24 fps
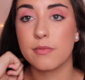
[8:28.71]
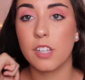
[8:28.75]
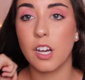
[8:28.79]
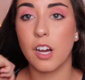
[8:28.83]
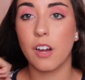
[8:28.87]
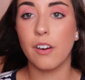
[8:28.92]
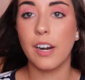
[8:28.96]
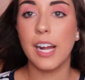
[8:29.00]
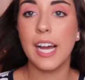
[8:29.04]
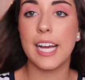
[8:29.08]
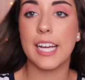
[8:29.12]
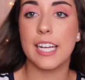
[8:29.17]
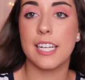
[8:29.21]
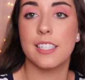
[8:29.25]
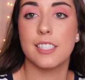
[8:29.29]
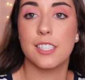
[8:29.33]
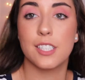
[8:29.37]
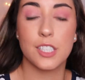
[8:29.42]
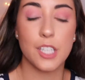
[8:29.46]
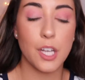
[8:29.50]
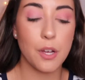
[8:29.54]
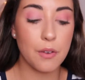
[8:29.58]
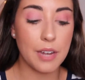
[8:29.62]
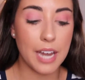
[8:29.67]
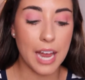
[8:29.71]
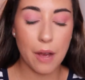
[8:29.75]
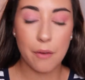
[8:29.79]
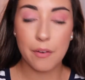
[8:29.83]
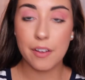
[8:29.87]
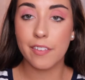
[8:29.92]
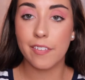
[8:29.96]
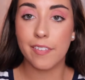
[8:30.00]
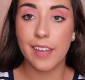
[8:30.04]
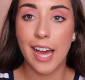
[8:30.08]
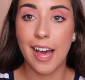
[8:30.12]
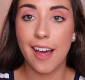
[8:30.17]
Alright, so now
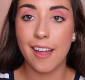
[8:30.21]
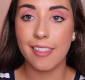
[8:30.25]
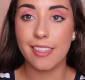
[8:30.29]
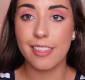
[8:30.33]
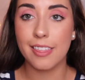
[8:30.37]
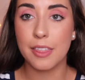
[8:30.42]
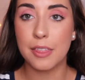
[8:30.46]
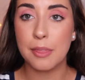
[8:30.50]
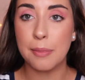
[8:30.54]
we've got